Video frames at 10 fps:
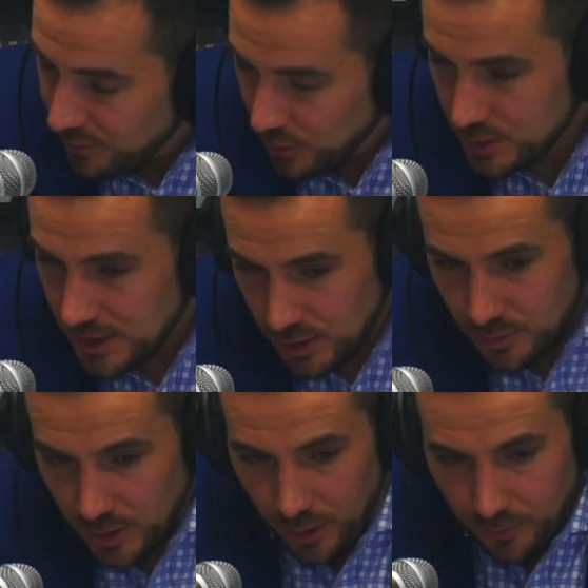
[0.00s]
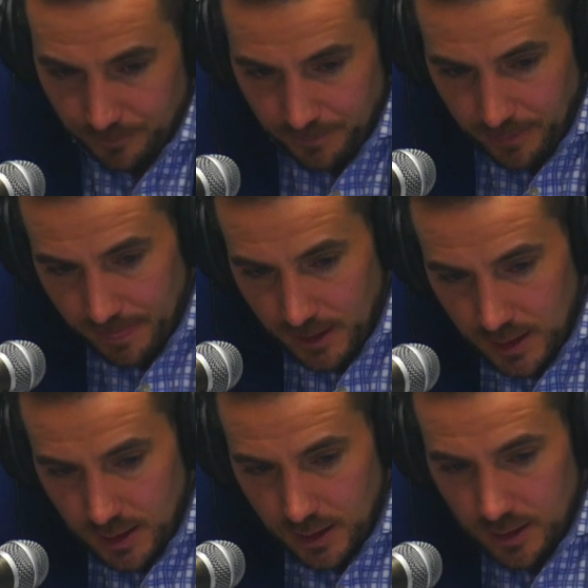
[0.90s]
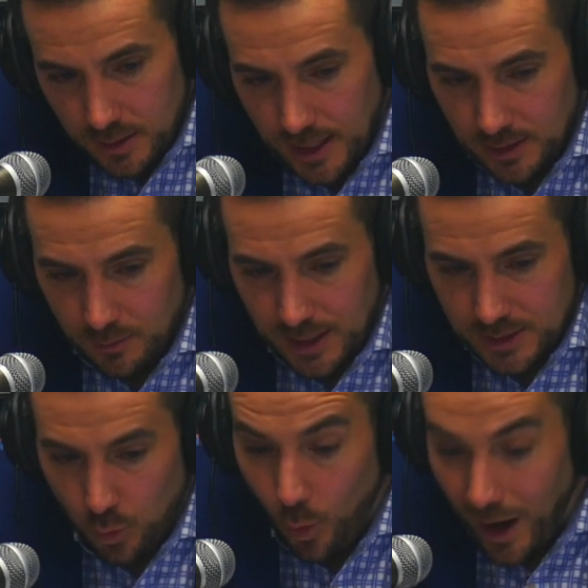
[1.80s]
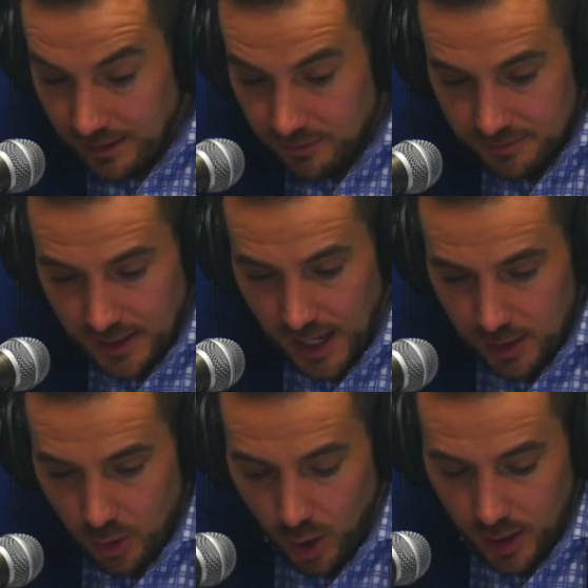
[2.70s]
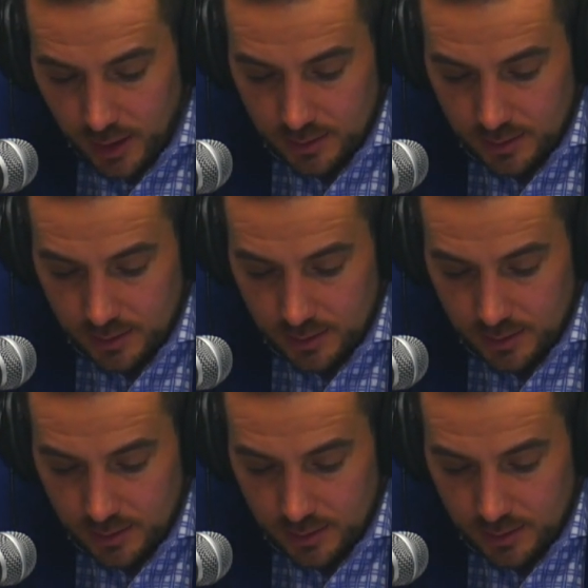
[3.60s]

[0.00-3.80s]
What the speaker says: For those that don't know, Ned Lamont's wife got caught